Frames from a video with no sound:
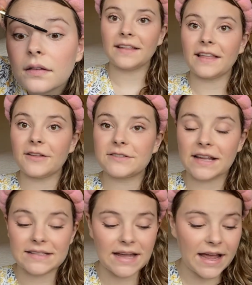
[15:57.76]
That looks
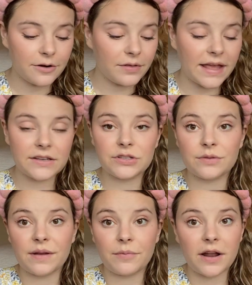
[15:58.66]
nice. I don't like to do
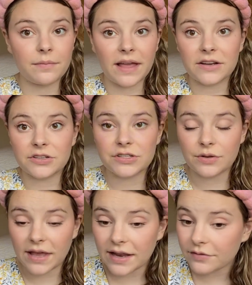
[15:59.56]
my bottom lashes. You
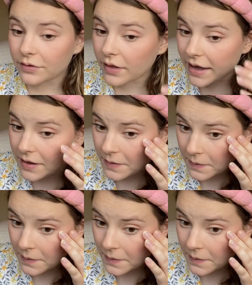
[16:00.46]
can if you like.